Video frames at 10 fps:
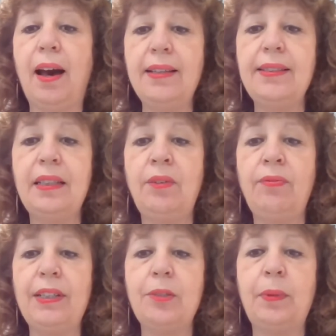ASEAN
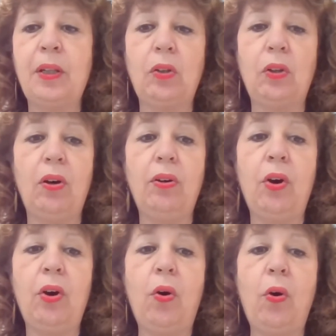investment law,
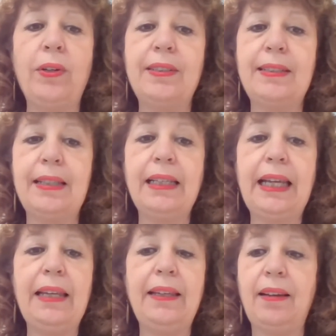or its
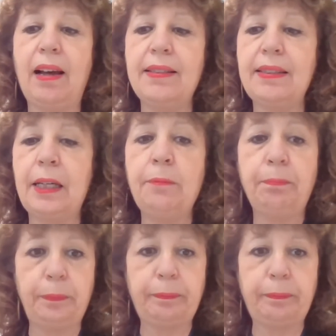dedicated ASEAN